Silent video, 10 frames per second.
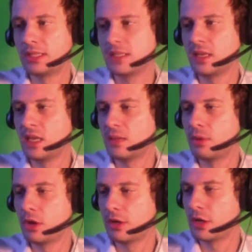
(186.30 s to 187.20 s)
Oh, he's
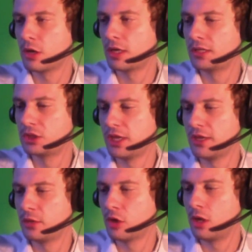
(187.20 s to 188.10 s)
going to get a partner
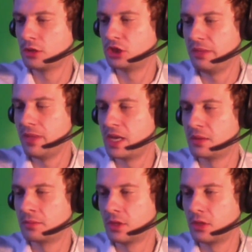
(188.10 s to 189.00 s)
on his channel called
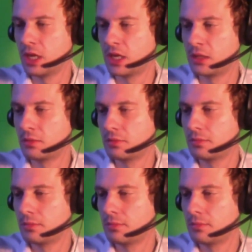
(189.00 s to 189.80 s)
G-Man. Okay.